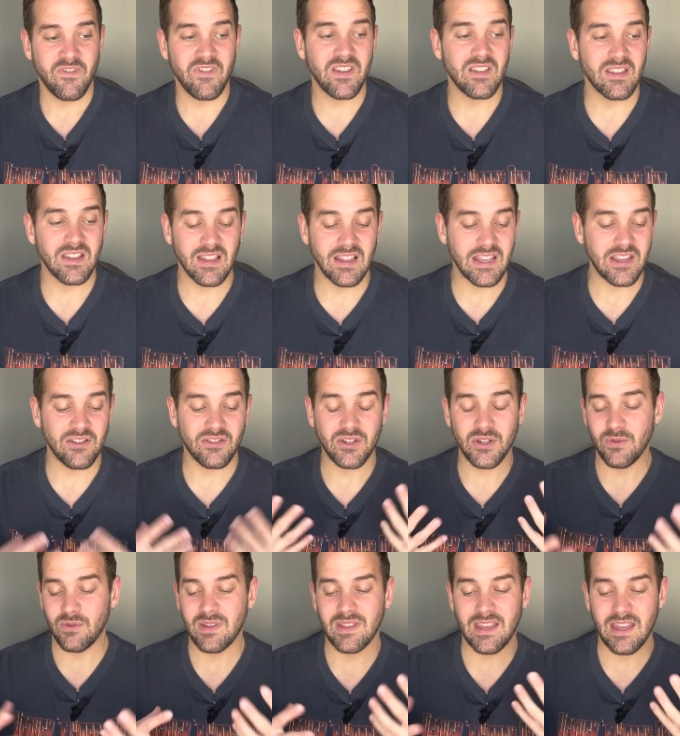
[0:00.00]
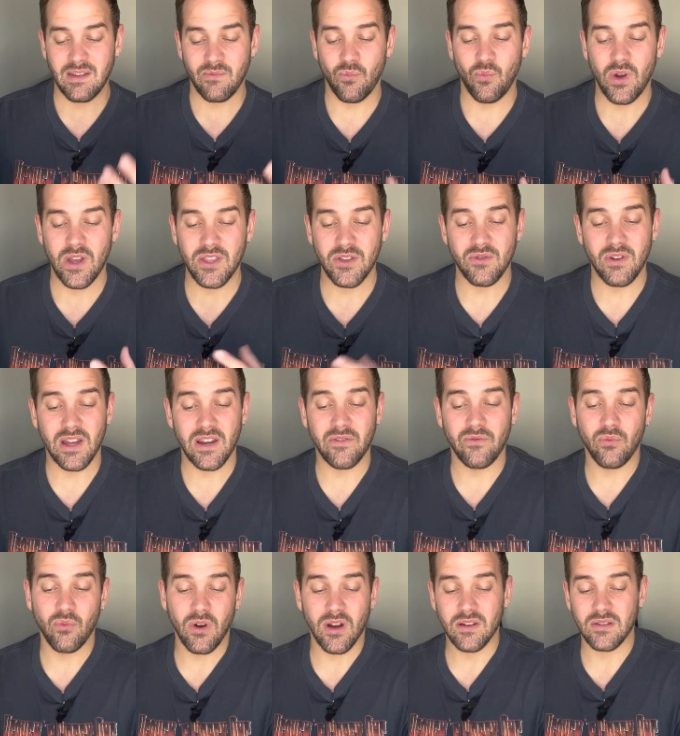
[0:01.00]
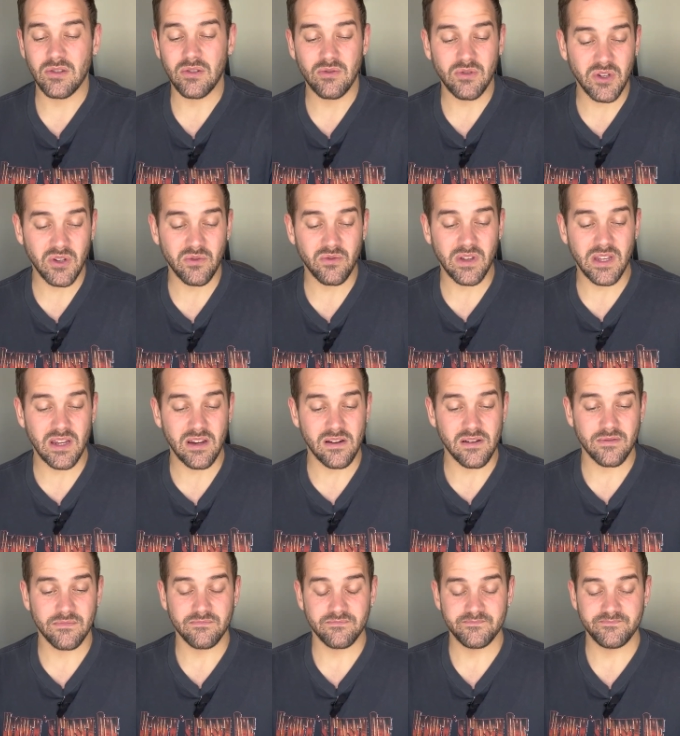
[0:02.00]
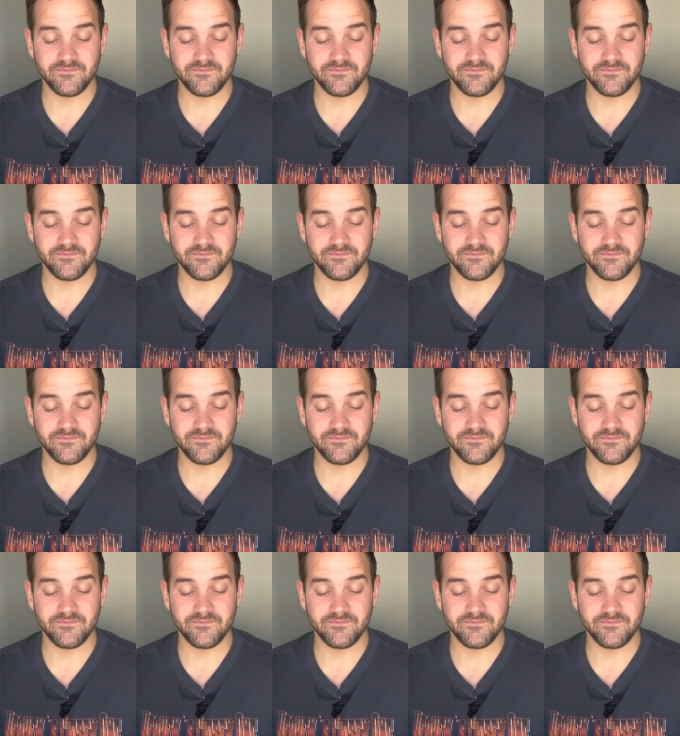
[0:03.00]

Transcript: feeling like you're doing that, what you kind of want to do here.